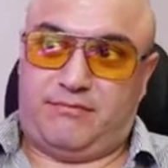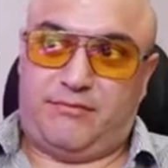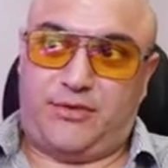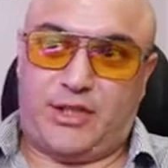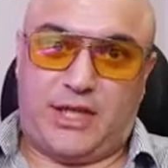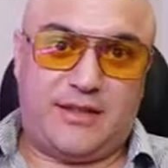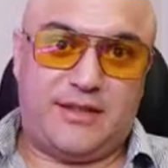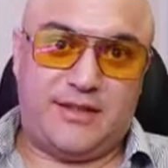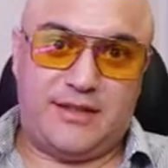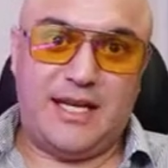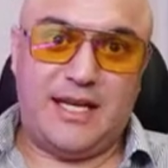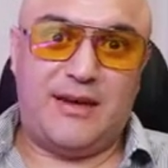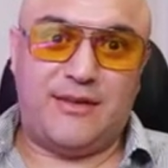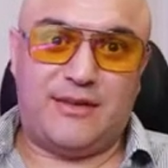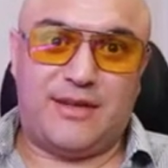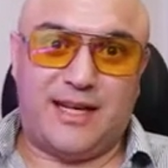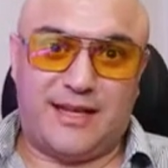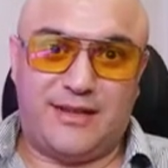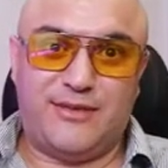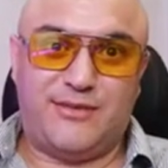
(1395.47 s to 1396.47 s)
check this
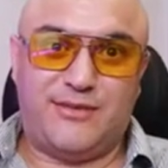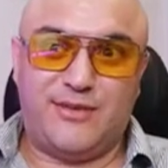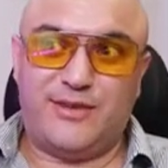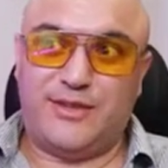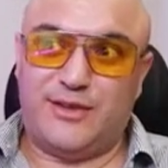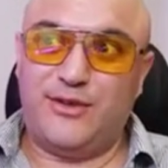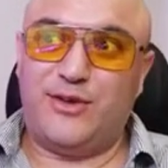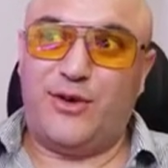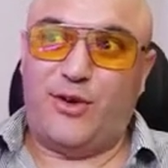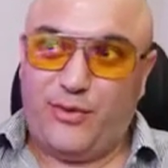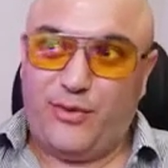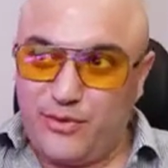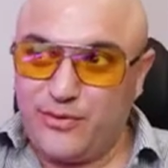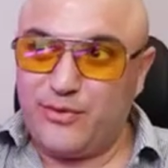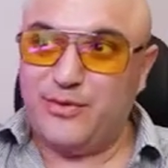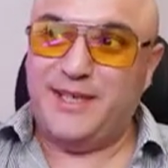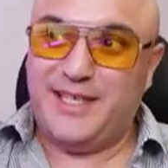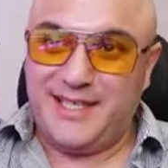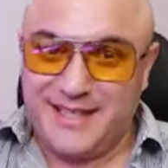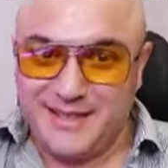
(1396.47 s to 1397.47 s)
out. Like, go
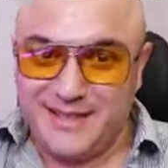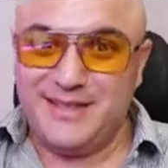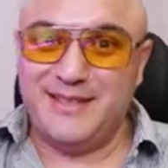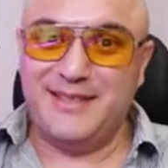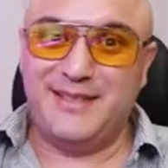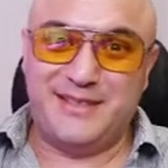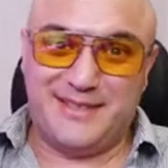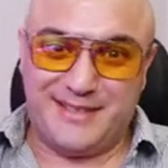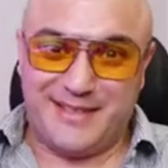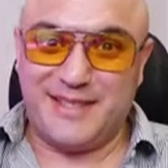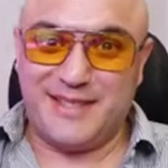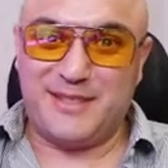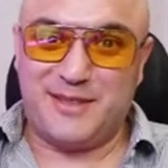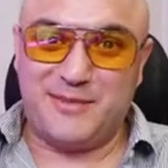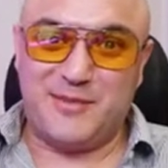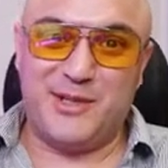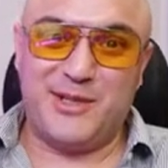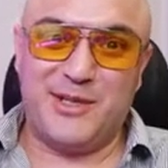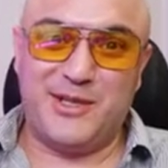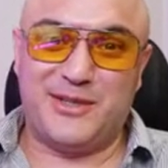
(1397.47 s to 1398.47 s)
through these
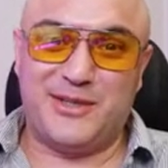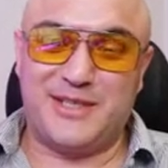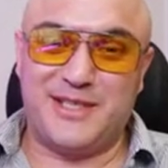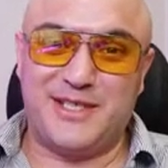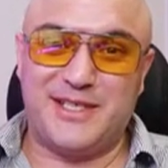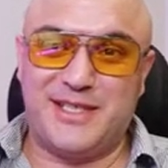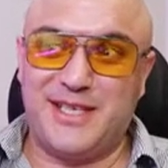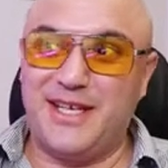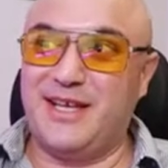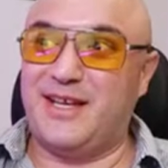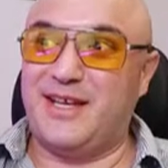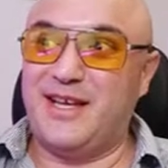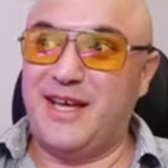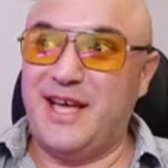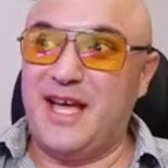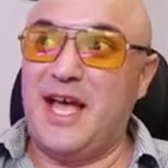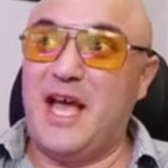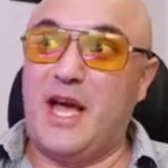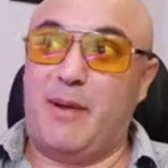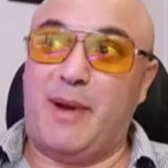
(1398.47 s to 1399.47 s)
testimonials and see,
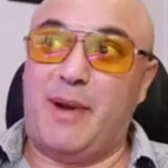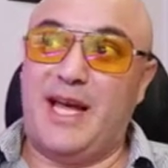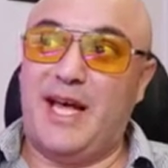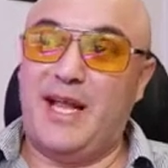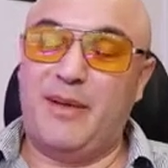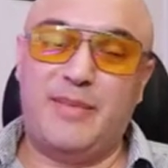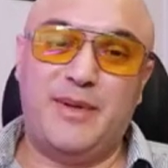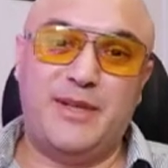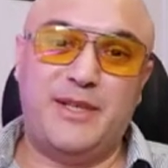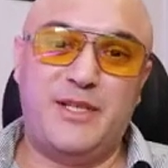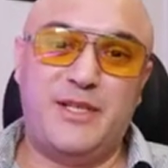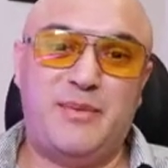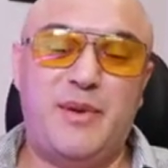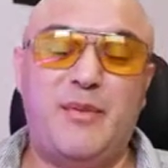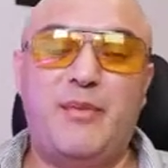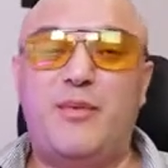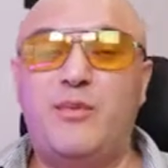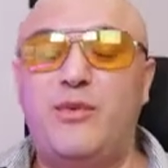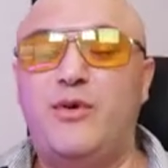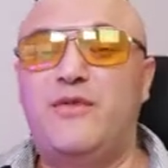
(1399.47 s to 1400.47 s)
am I helping these
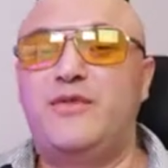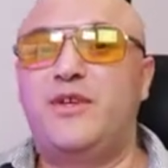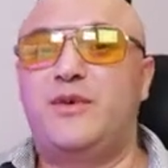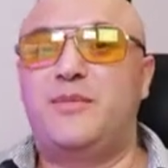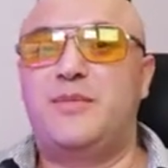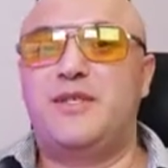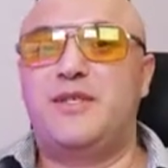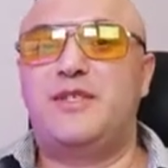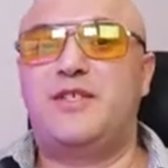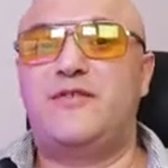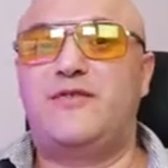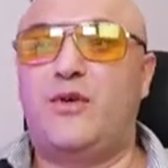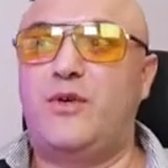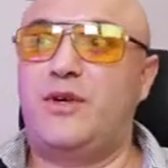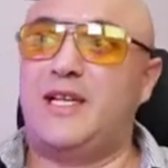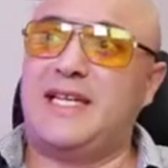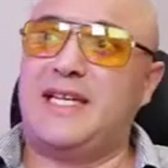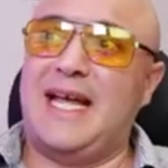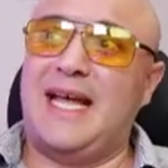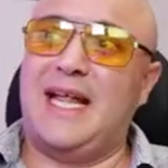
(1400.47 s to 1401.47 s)
people move their business
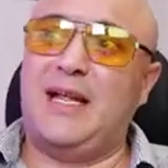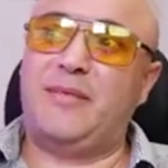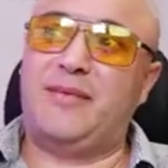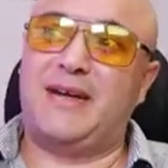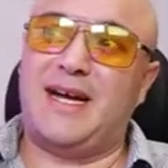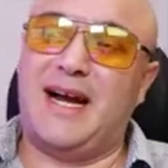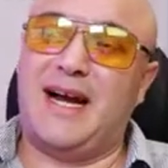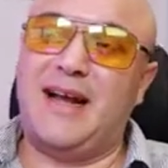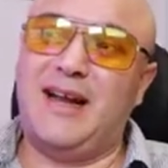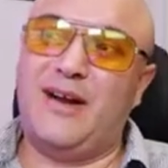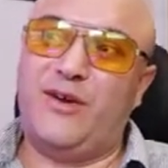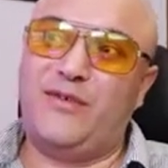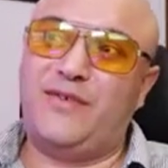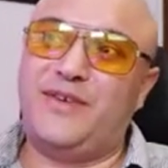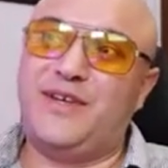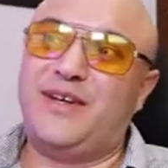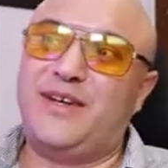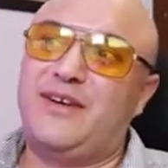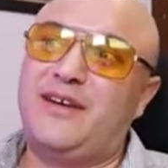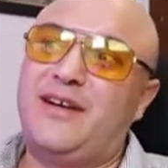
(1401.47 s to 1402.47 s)
forward? Did I help Guy over
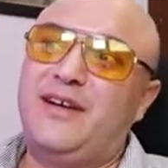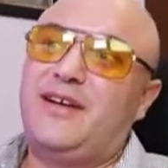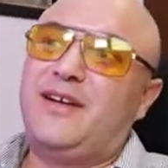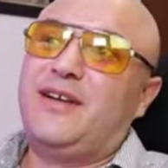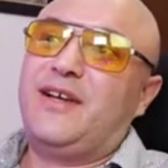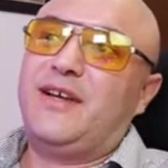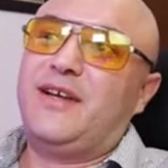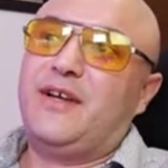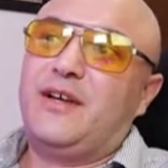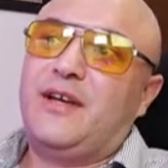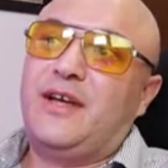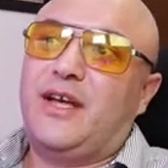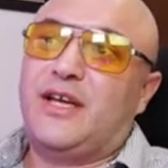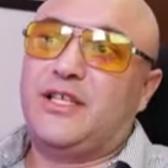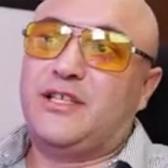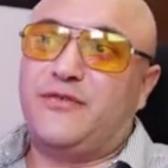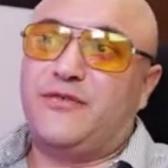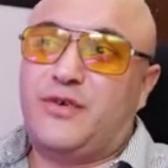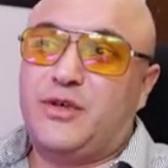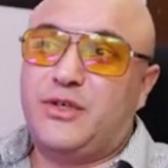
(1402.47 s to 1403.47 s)
here?
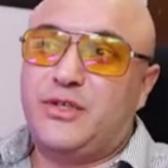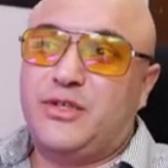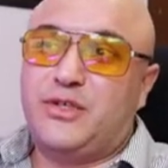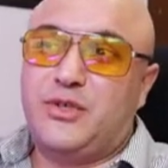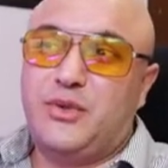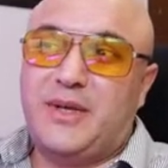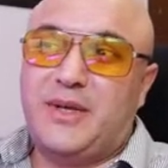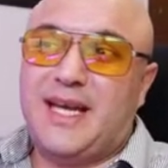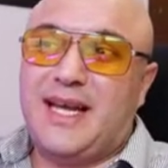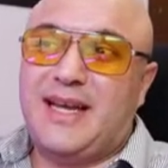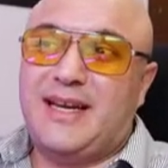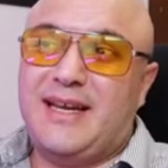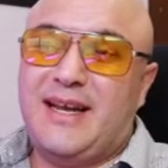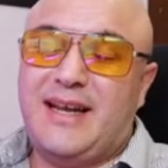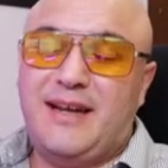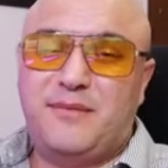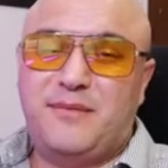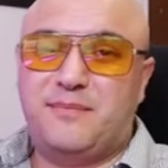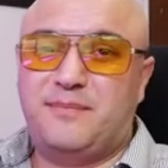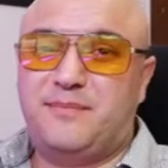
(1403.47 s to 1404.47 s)
His first 2K
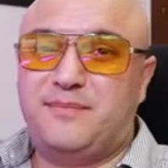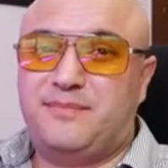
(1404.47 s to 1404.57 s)
day?